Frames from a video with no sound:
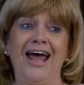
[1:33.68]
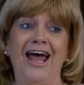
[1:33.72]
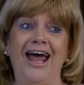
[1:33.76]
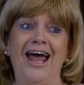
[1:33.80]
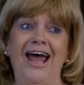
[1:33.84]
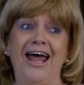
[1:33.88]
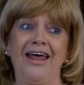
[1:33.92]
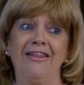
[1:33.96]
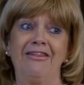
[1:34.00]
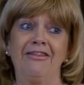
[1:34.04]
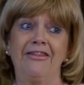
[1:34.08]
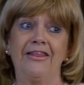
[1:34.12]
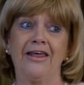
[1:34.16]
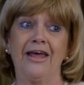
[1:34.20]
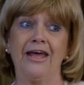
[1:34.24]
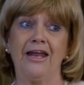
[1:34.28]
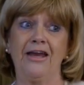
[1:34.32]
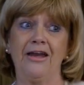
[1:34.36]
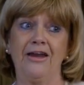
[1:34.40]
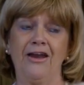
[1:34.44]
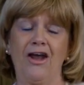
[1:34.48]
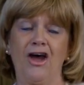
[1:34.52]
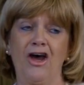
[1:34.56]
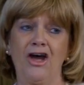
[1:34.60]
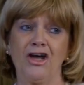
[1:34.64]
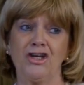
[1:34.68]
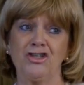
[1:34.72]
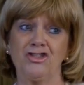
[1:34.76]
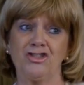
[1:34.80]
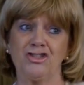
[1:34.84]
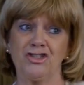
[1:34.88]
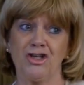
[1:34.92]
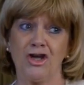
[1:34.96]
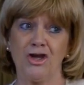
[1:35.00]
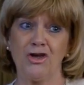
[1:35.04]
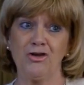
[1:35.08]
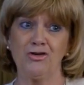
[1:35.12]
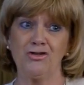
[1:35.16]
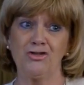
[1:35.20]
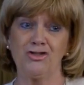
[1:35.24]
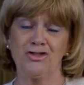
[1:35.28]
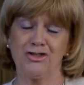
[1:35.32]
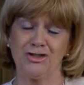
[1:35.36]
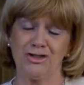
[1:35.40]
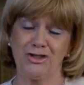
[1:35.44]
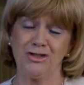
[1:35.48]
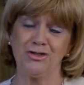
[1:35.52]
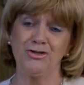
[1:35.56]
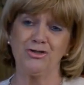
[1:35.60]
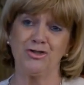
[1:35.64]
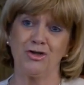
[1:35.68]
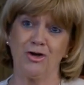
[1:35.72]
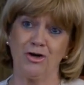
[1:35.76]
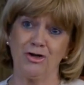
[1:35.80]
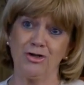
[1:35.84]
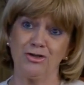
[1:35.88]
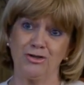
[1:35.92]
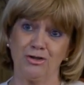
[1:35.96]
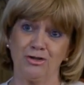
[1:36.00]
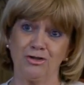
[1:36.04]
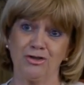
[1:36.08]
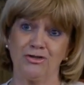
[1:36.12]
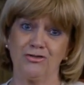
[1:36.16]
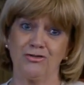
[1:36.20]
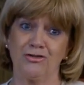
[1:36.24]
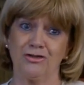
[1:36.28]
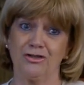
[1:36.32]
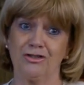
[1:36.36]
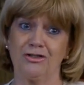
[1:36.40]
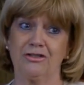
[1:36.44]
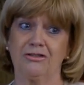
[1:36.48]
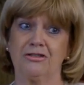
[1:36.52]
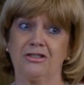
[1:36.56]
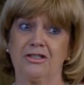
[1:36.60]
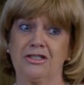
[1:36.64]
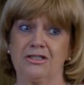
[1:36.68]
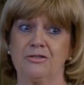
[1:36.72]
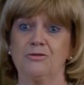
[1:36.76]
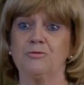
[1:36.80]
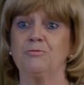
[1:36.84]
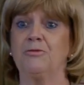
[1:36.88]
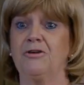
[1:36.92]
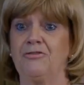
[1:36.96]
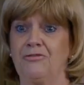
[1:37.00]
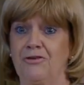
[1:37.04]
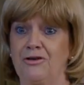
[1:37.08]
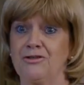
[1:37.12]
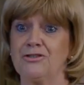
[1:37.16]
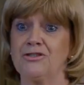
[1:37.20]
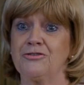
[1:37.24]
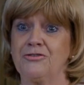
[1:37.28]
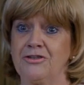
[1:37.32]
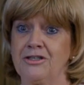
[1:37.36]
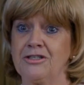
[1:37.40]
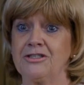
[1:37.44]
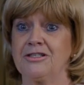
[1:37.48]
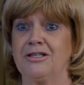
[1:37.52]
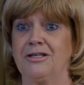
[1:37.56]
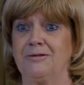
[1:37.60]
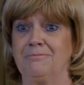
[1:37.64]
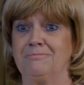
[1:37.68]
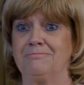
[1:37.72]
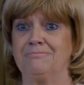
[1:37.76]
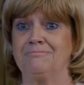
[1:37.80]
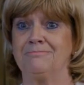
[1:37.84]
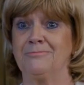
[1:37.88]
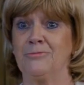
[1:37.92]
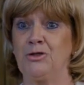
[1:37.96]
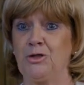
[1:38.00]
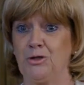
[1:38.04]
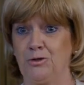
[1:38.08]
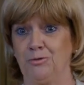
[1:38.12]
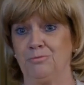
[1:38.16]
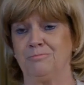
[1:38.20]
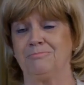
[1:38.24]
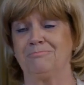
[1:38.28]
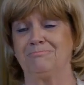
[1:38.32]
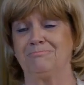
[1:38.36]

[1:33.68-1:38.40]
And then I chose St Hugh's College, Oxford, because it was my father's first name, Hugh.